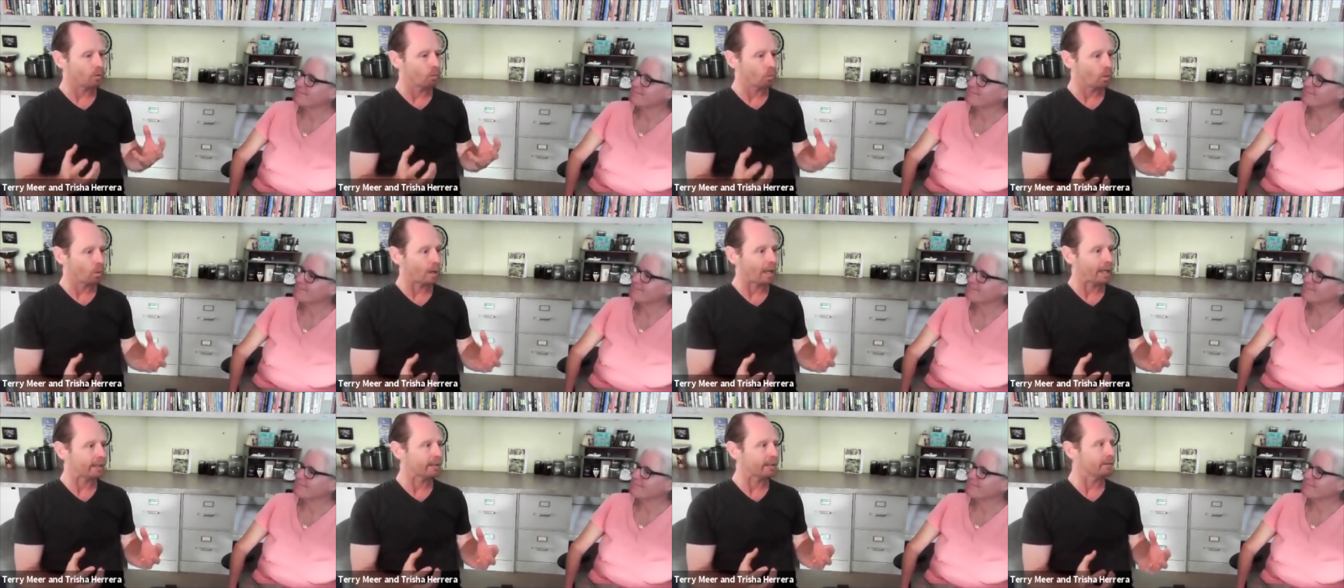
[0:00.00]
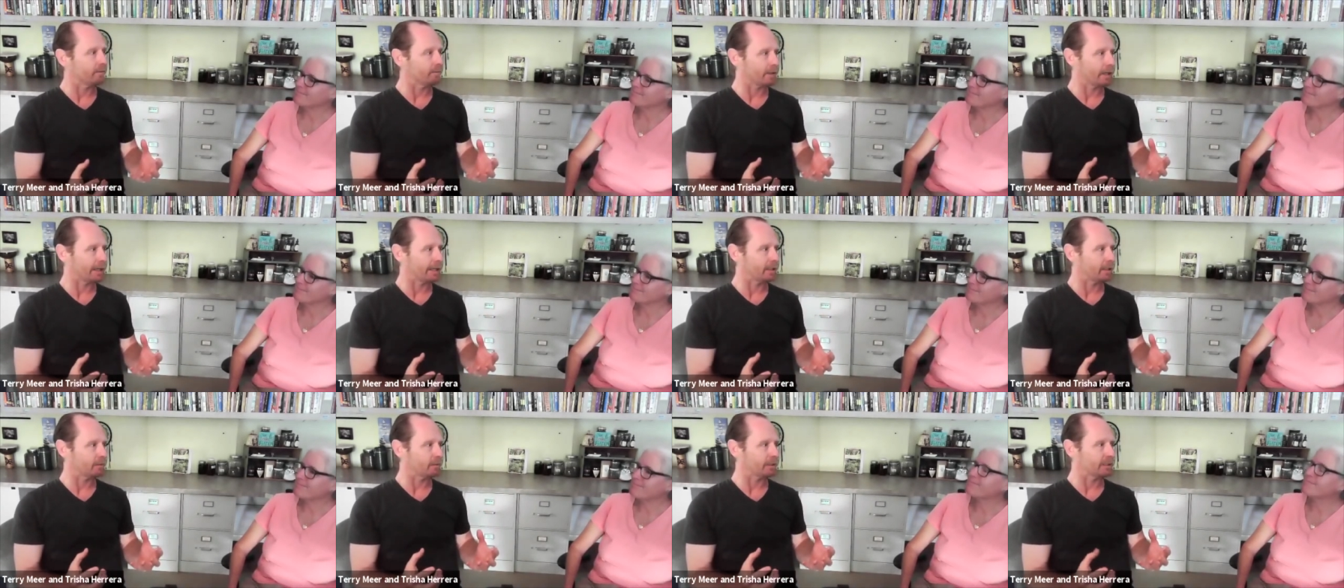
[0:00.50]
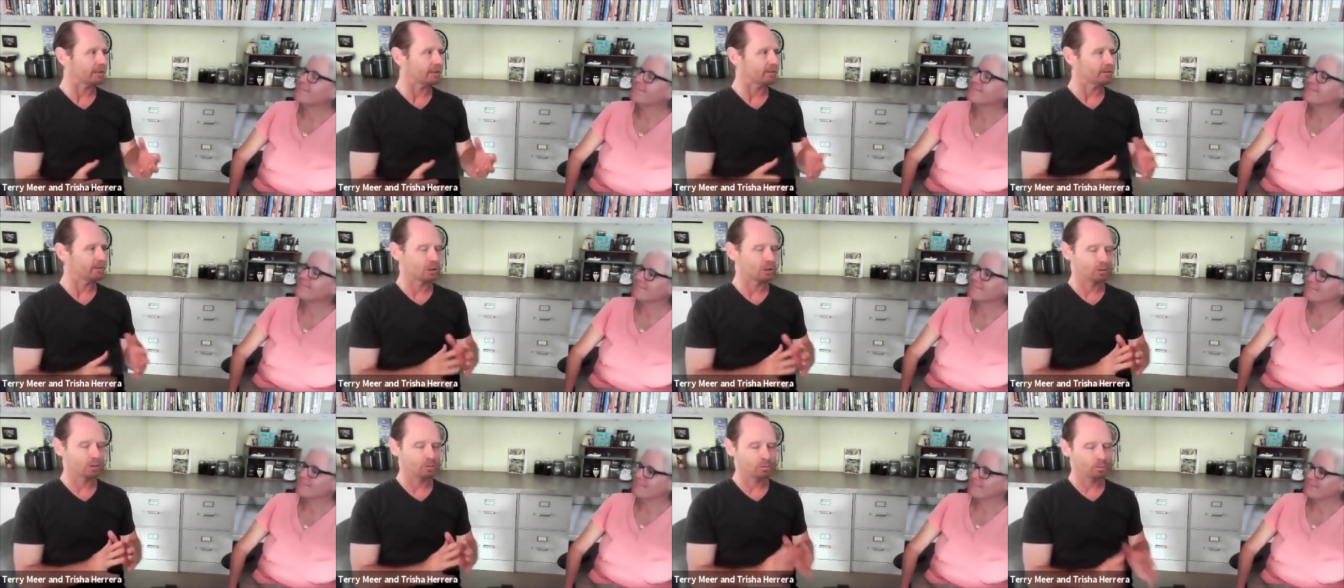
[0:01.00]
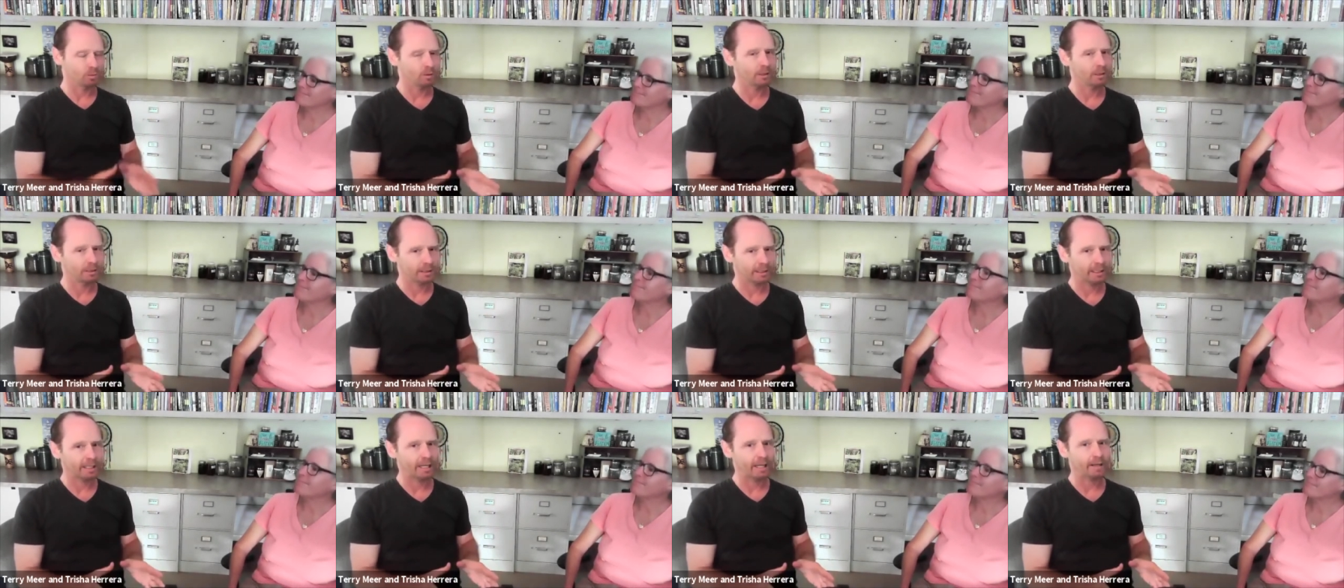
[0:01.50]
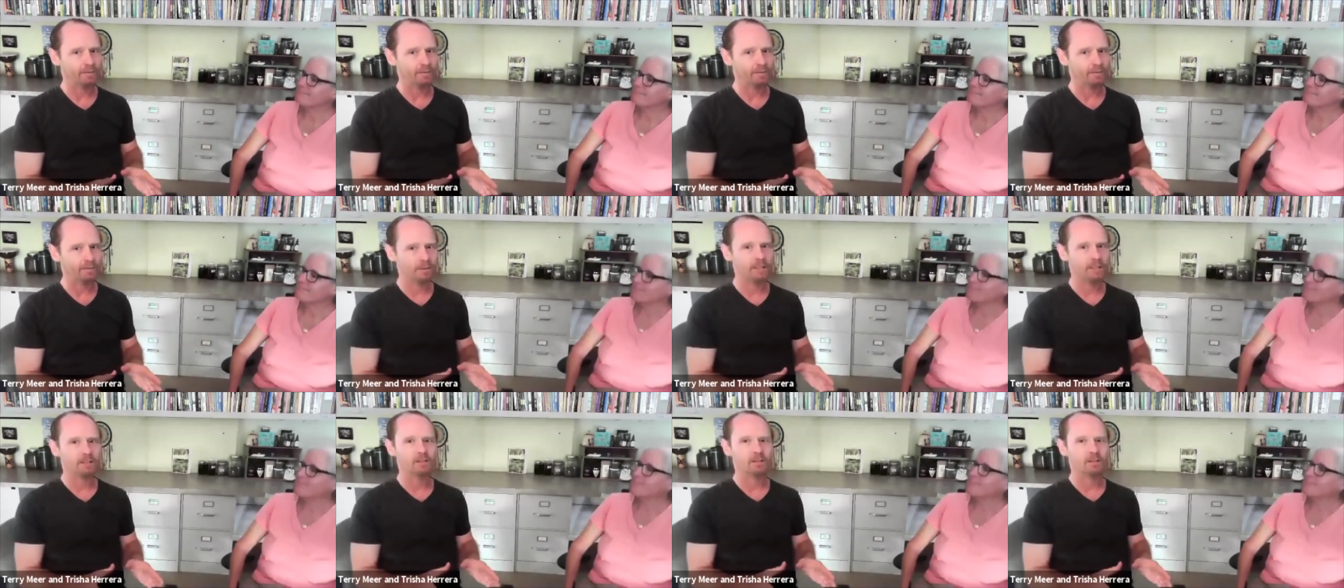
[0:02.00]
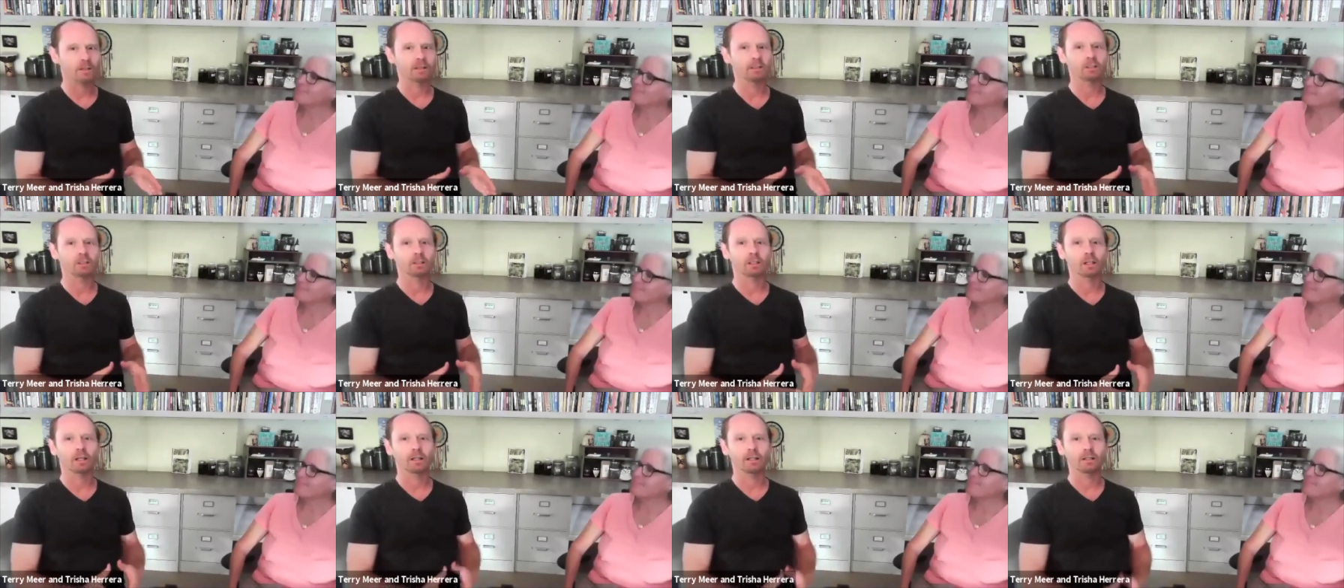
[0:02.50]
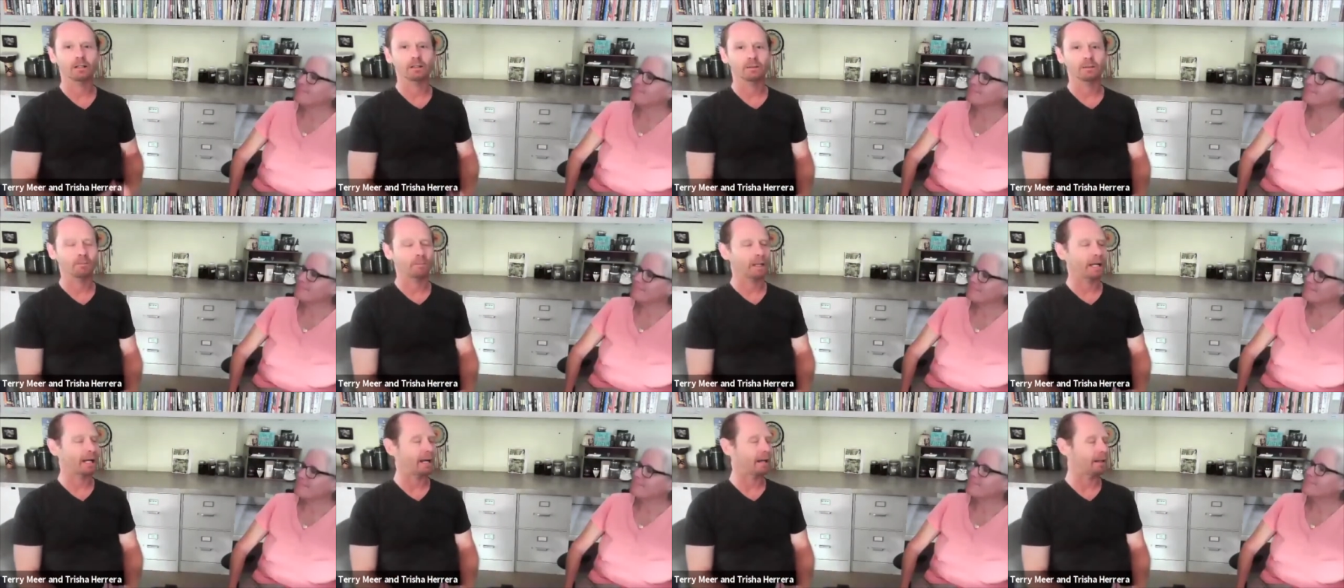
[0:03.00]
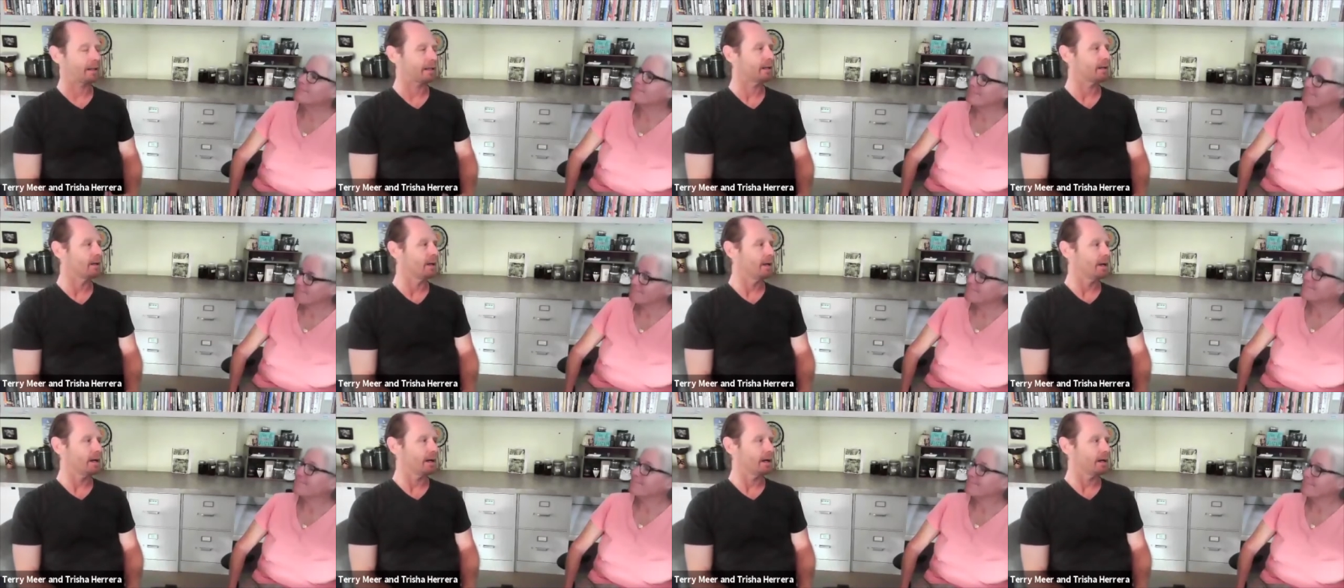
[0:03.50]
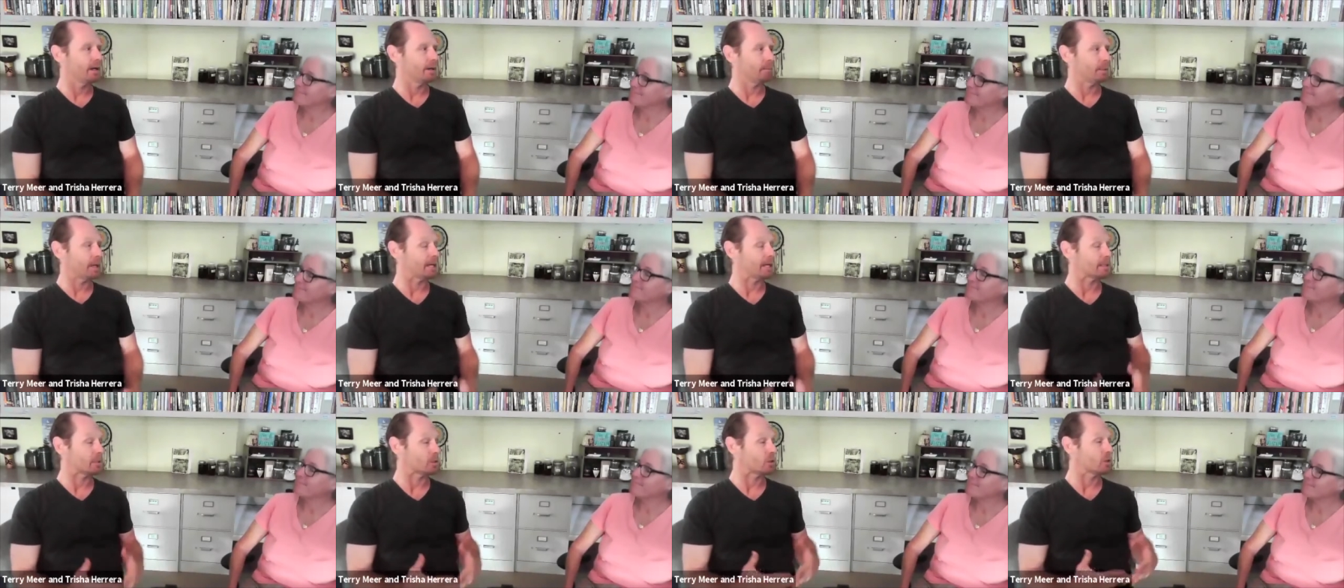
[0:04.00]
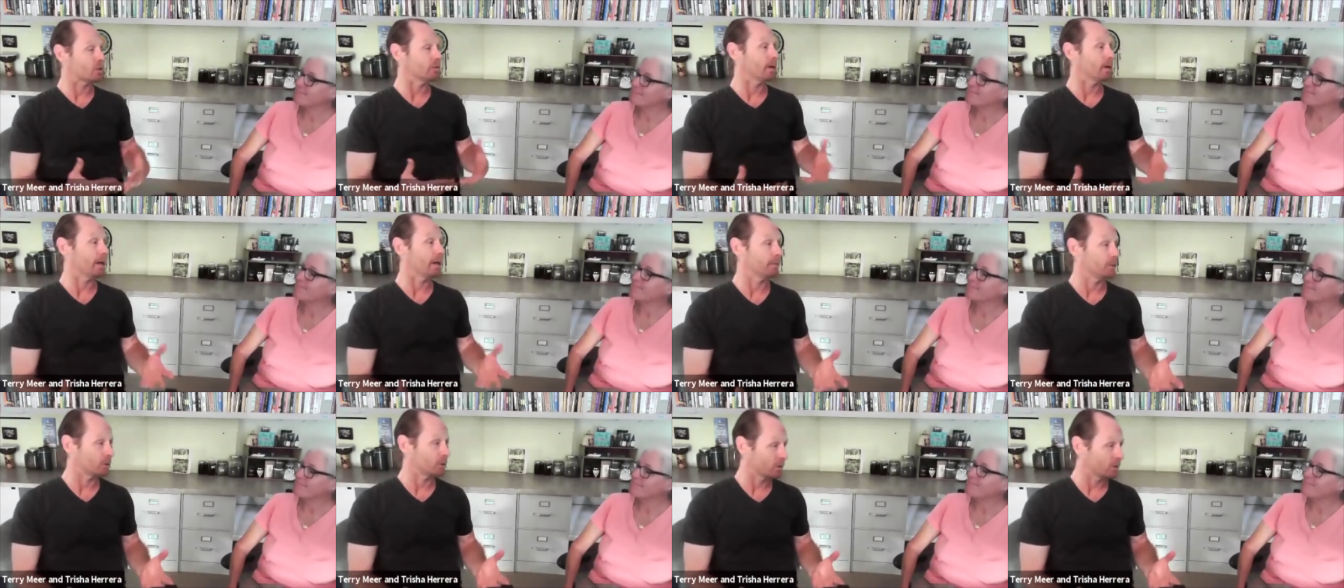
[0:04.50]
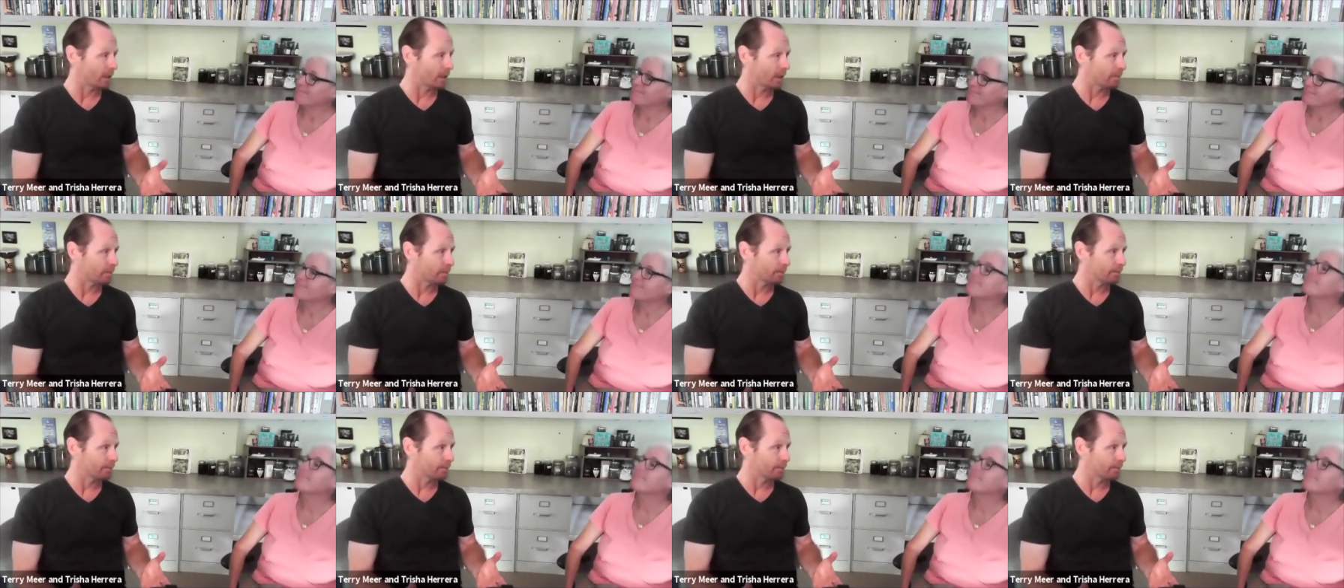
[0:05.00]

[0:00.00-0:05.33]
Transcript: wet environment should really have this on your garden palette as a survival crop.